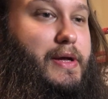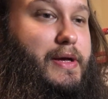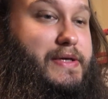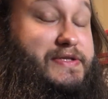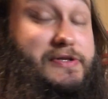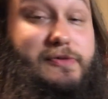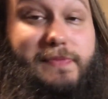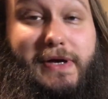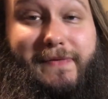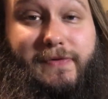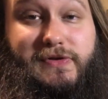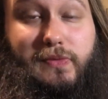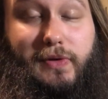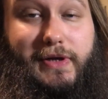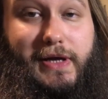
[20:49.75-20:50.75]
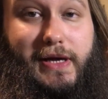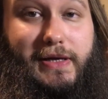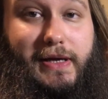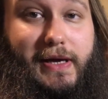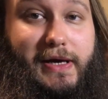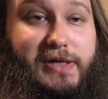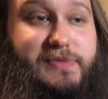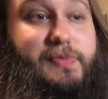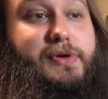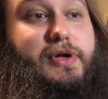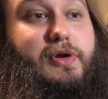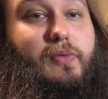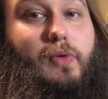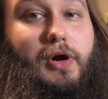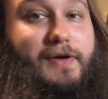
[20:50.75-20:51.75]
It's too big for 28 gauge, but
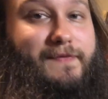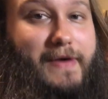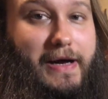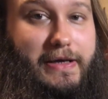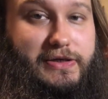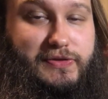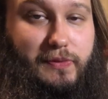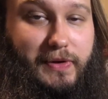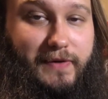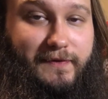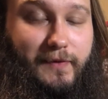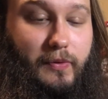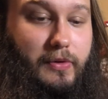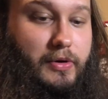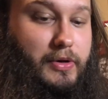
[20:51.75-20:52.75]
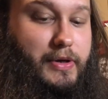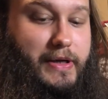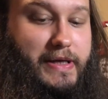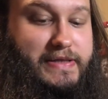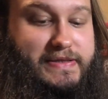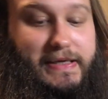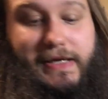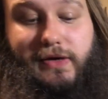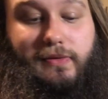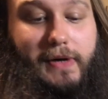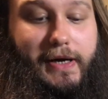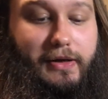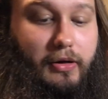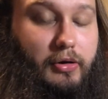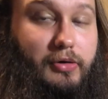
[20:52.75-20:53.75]
it'll work fine 24. It's a
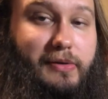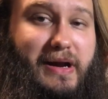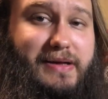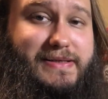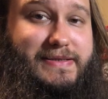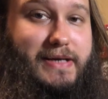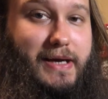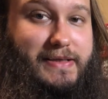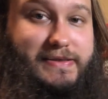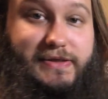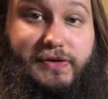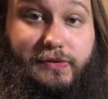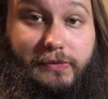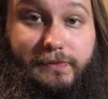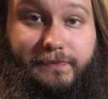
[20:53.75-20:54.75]
great all-around size too.